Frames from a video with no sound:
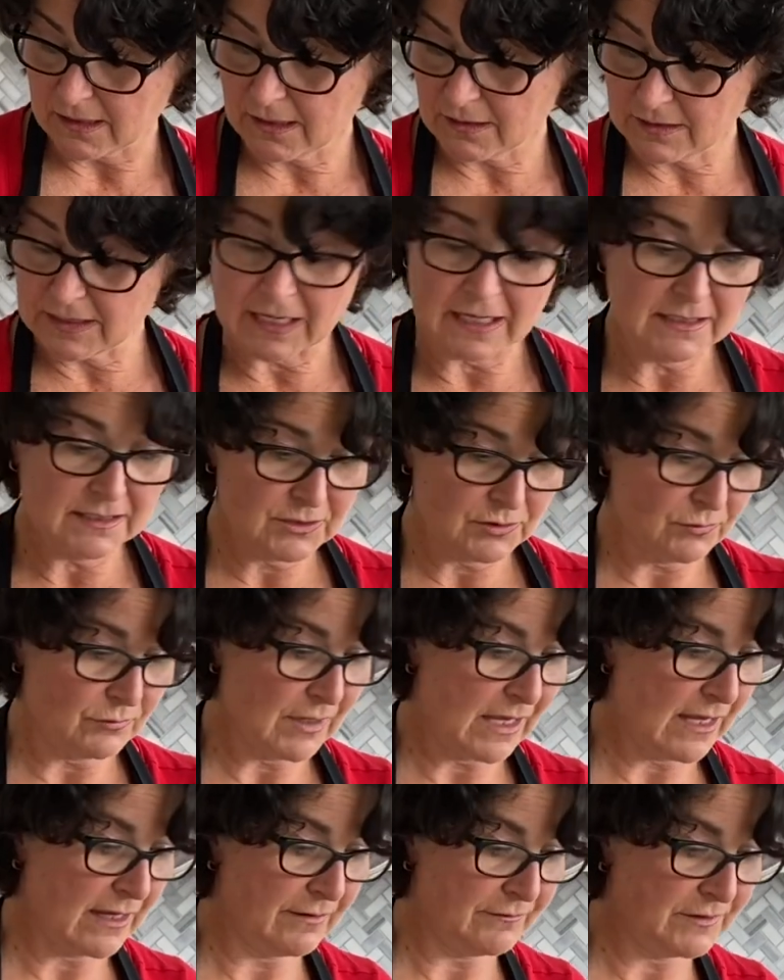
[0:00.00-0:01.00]
Okay, so we
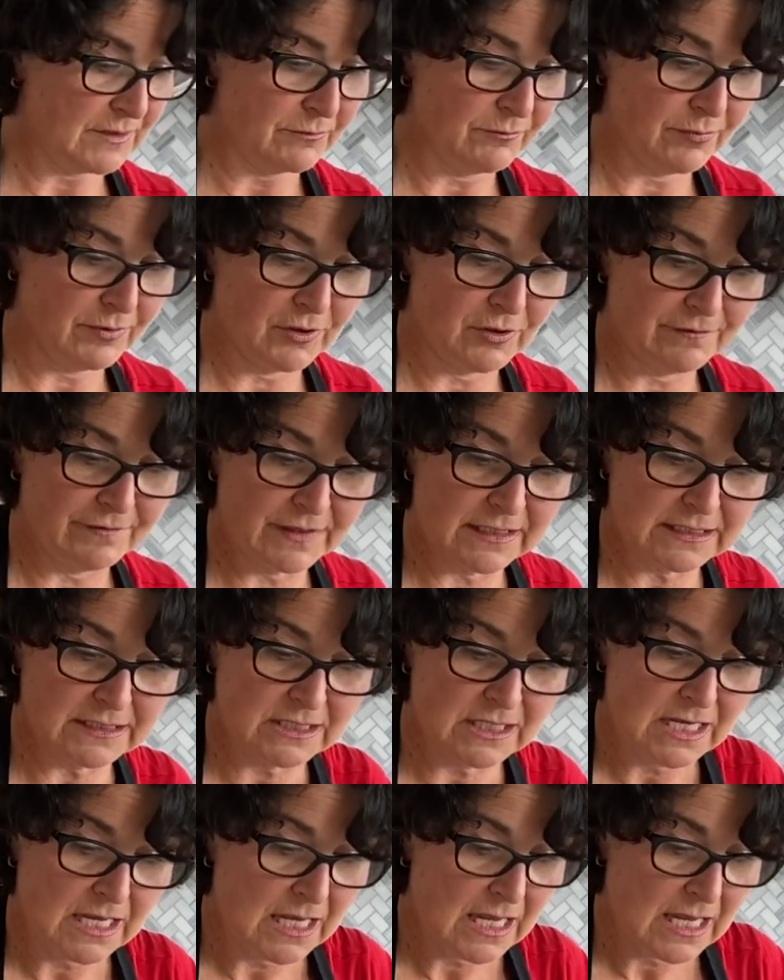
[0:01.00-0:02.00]
have some perfect.
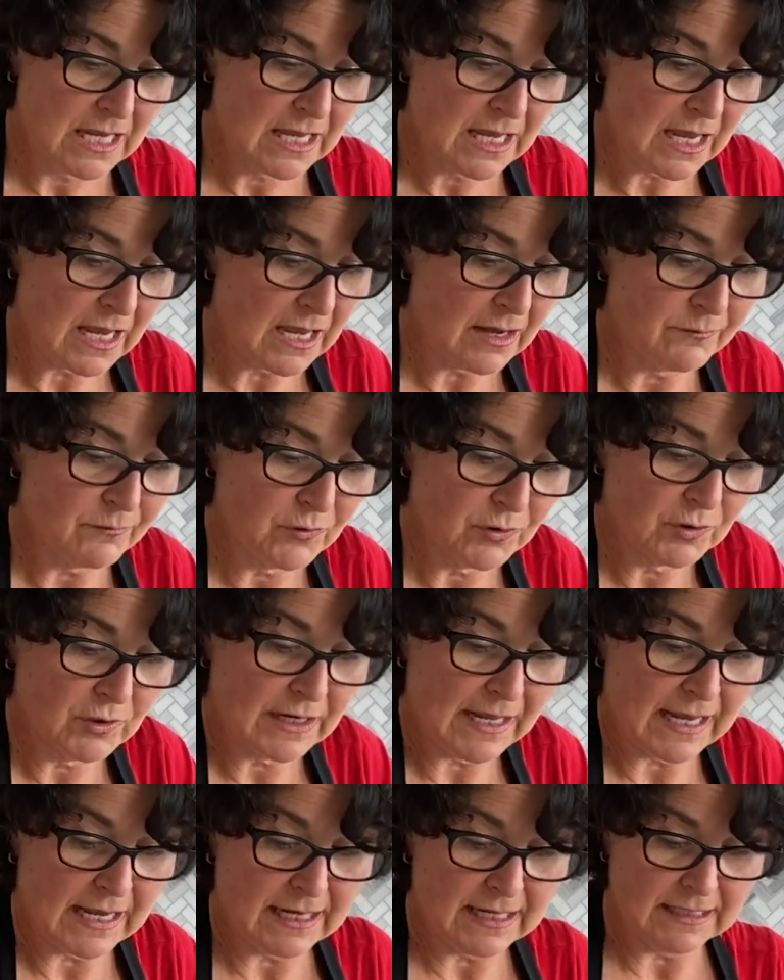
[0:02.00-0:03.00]
We're gonna
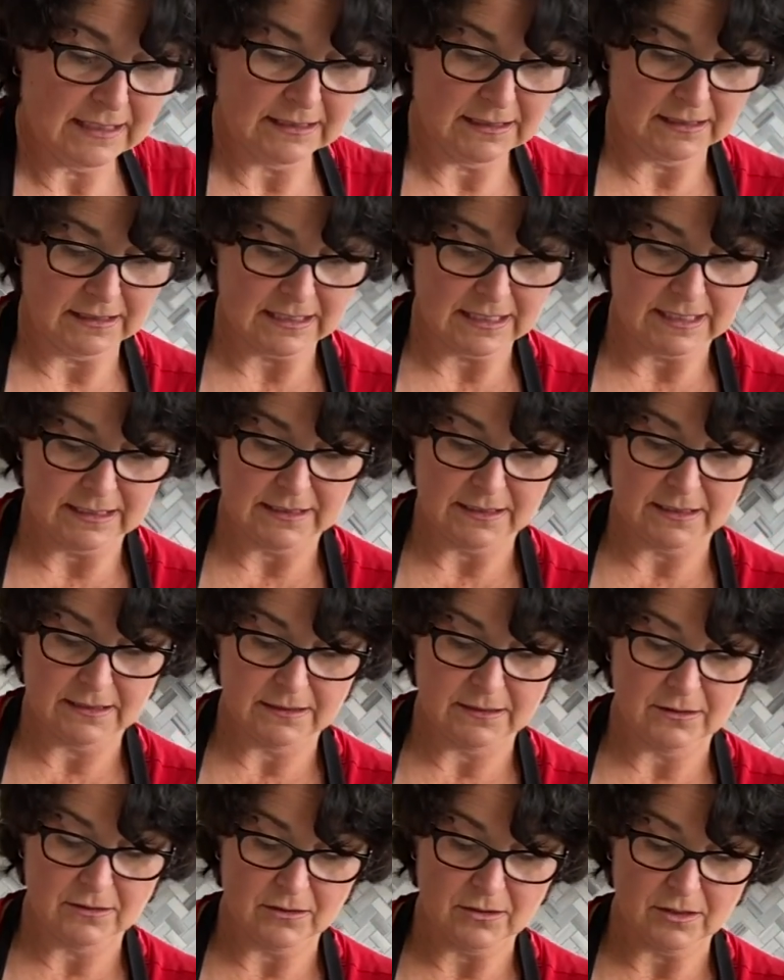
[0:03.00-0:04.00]
add a little
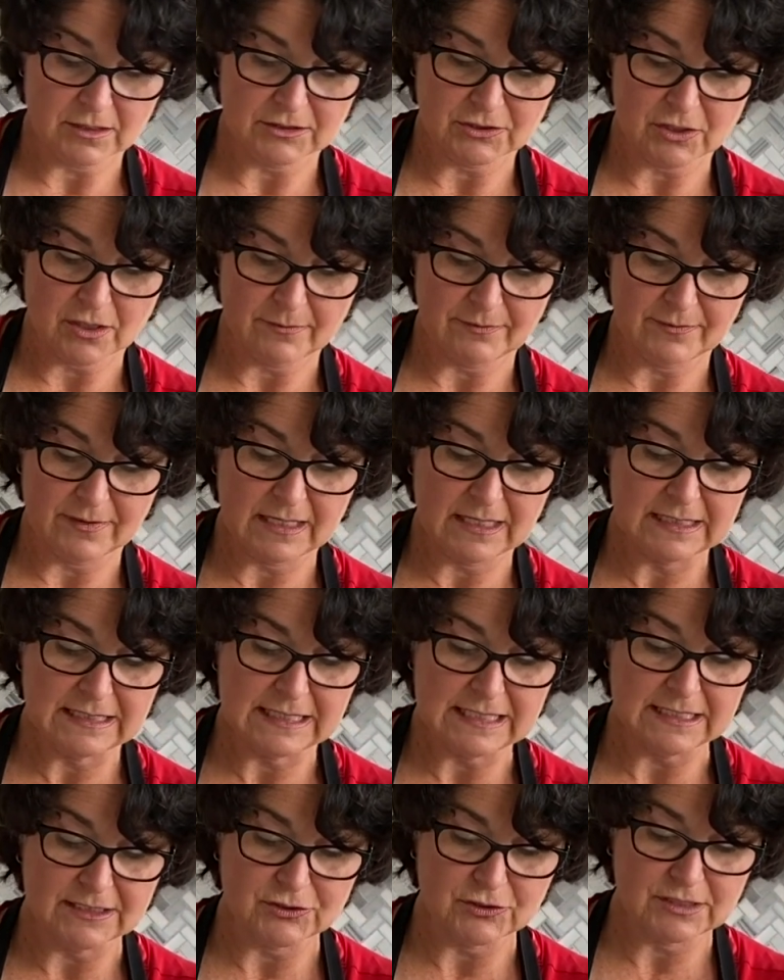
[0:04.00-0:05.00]
onion on top of that.
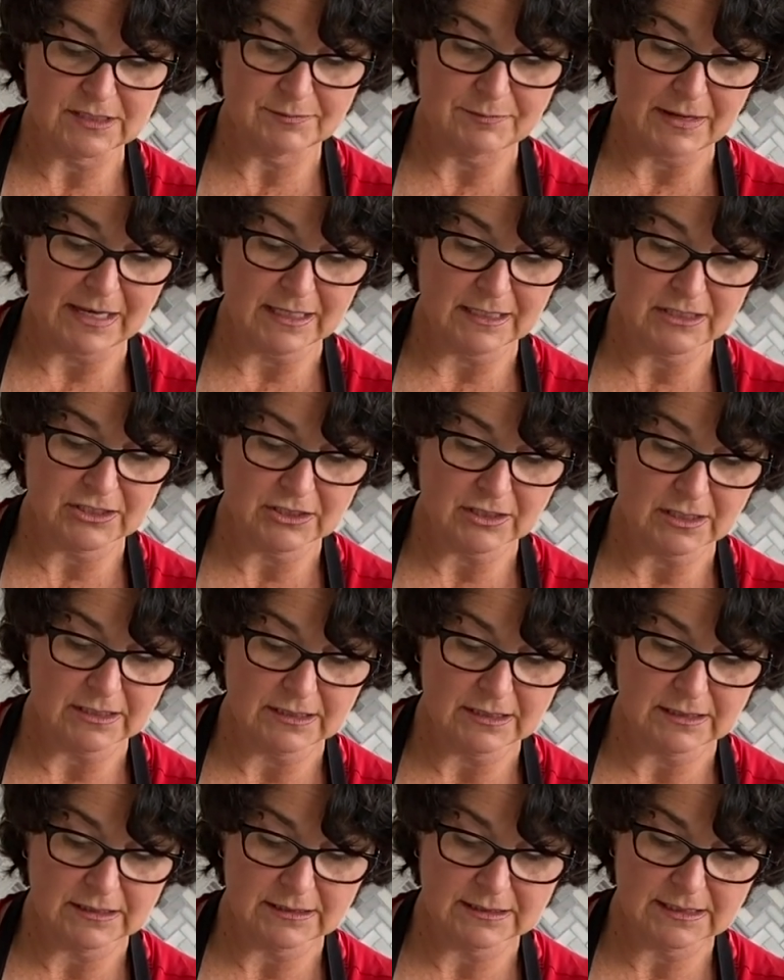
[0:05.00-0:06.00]
These are Spanish
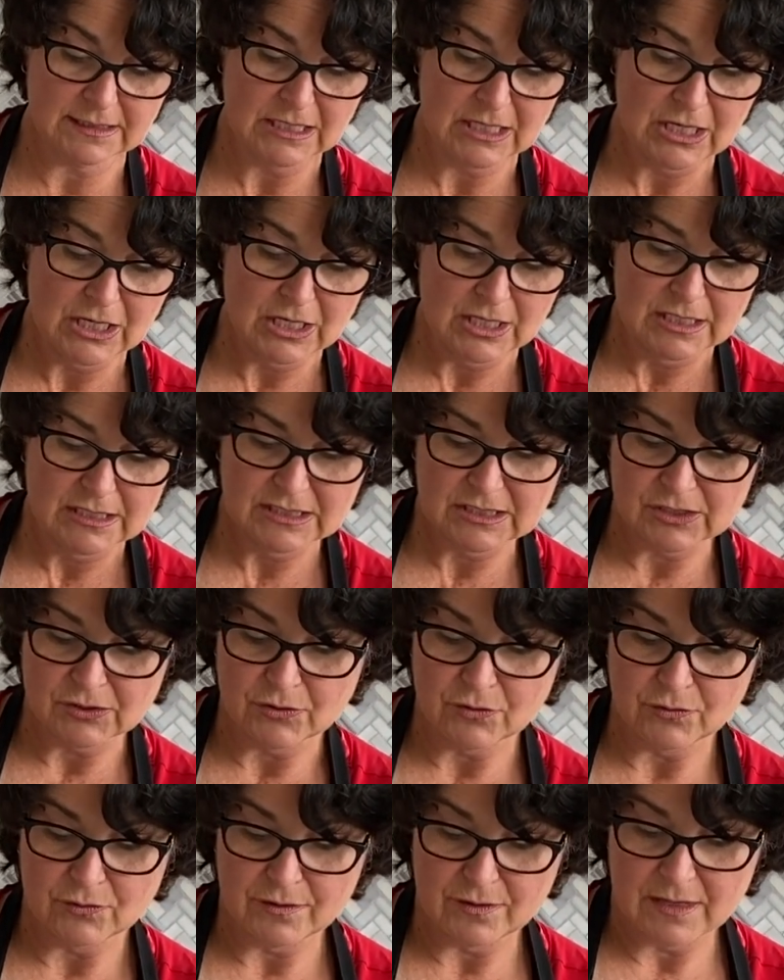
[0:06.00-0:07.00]
onions,
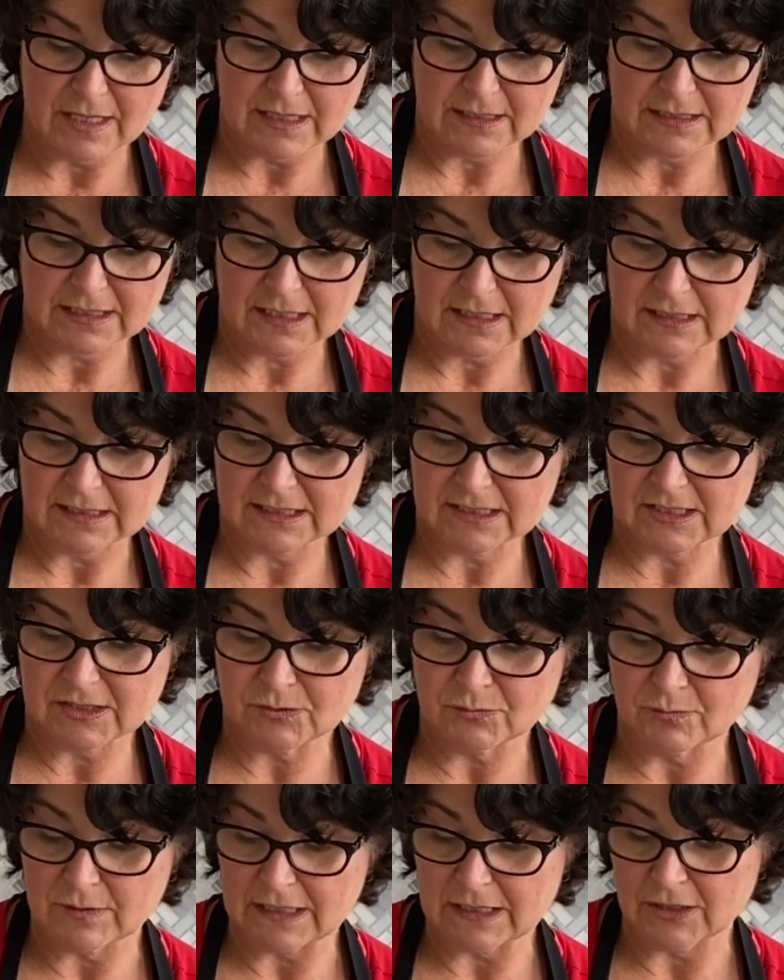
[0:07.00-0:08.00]
so they taste
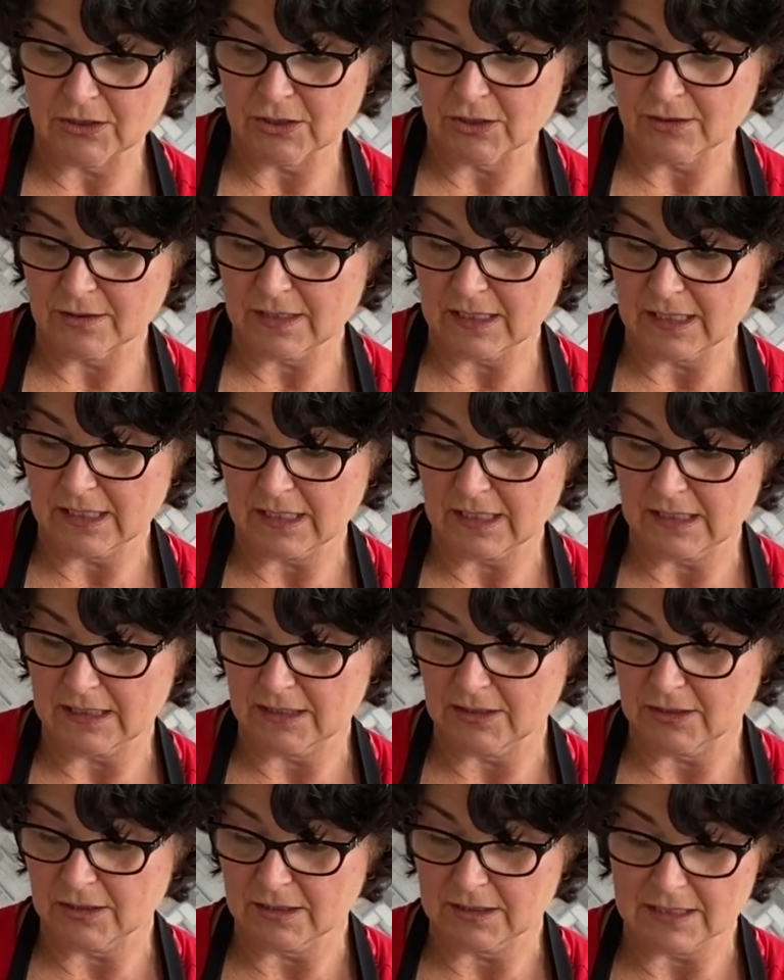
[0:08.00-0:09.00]
sweeter
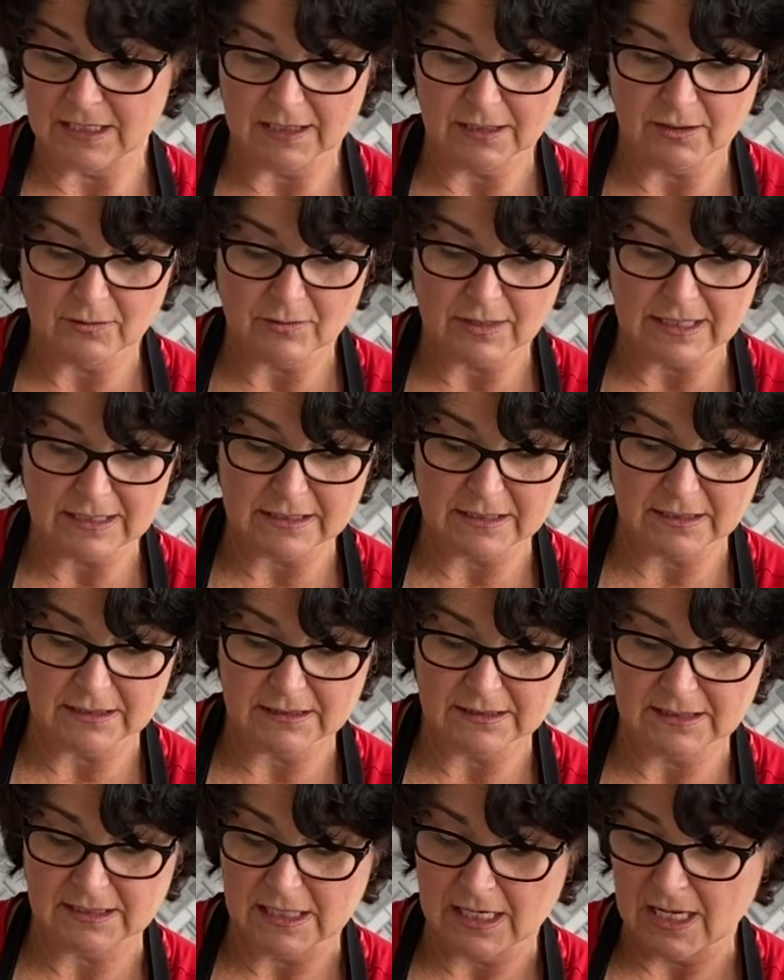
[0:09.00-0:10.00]
than yellow
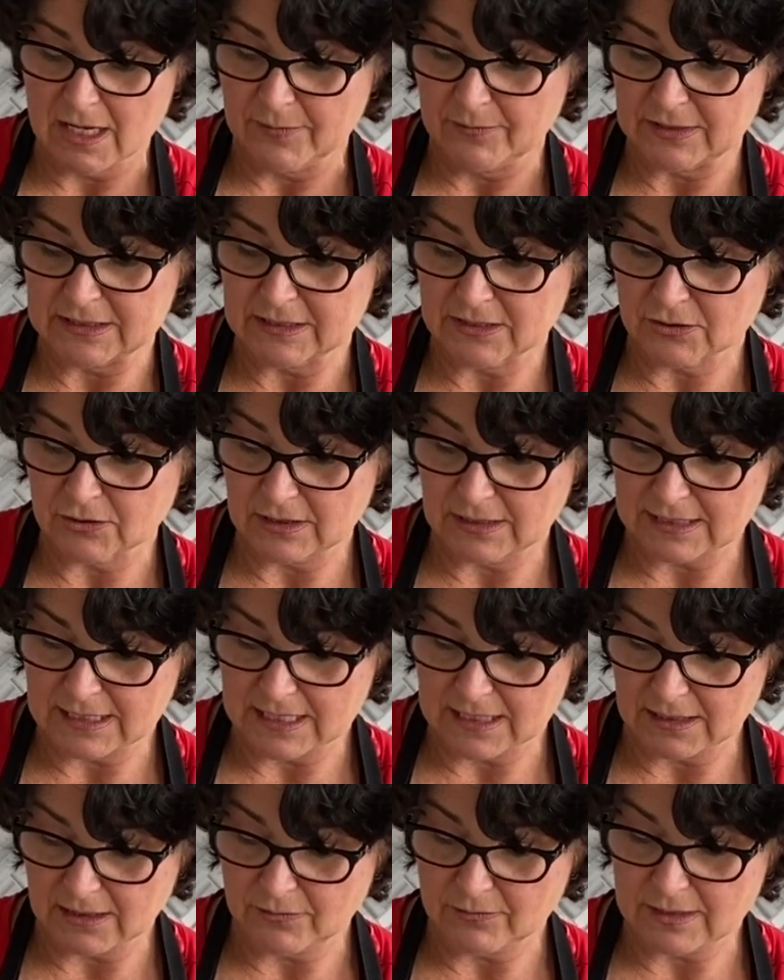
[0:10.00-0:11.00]
onions, but certainly
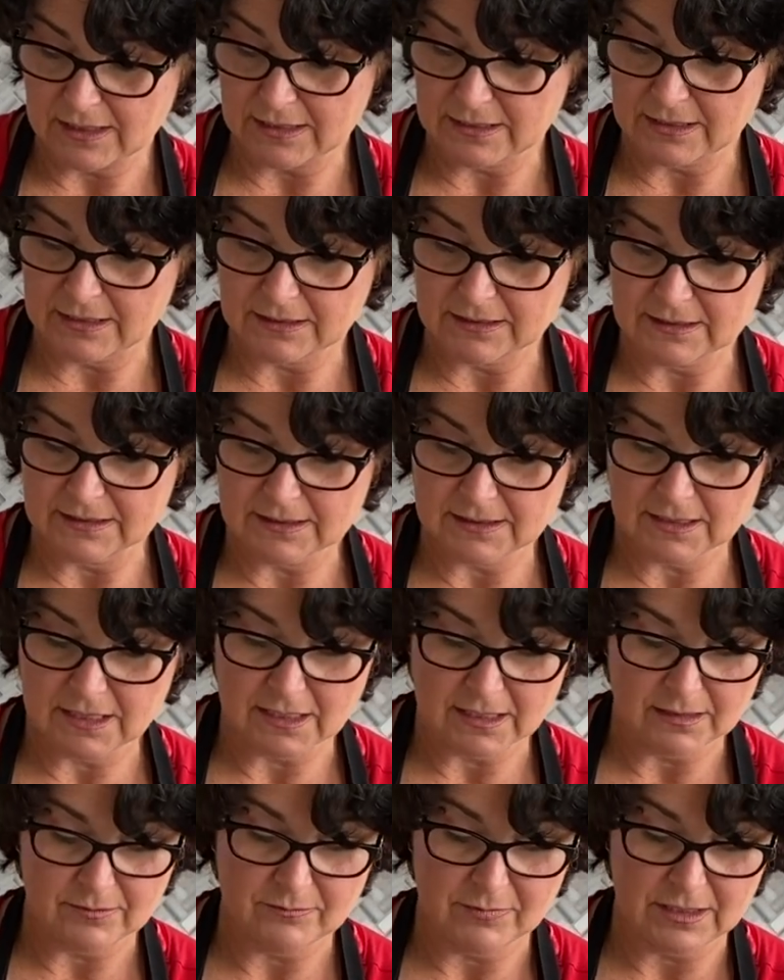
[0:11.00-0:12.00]
yellow onions
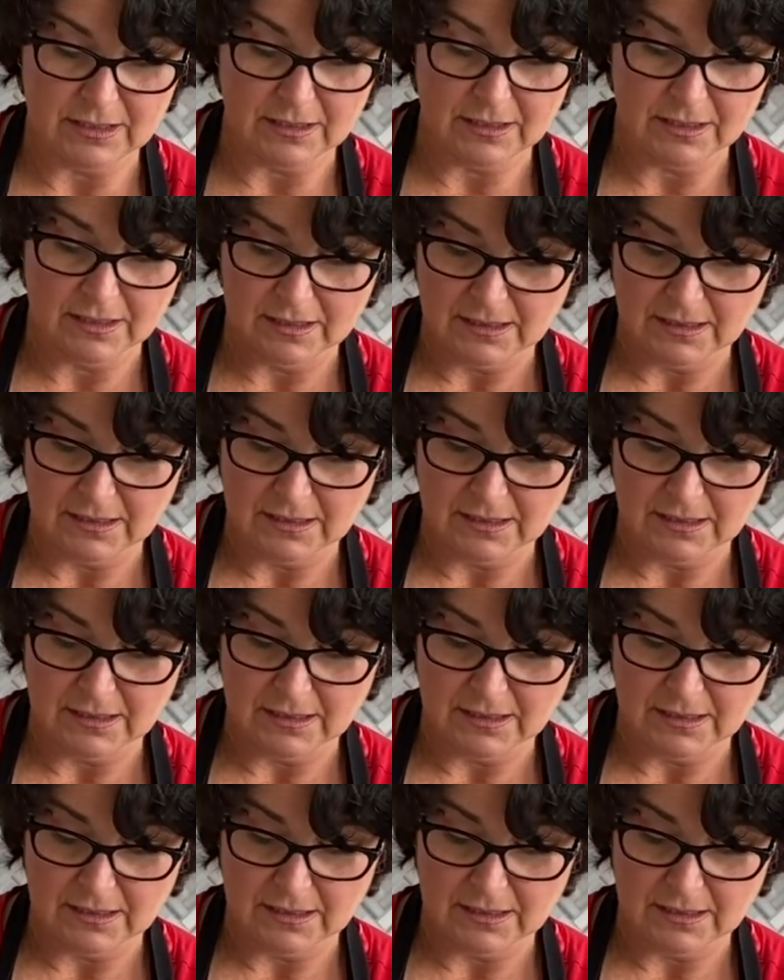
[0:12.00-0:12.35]
can be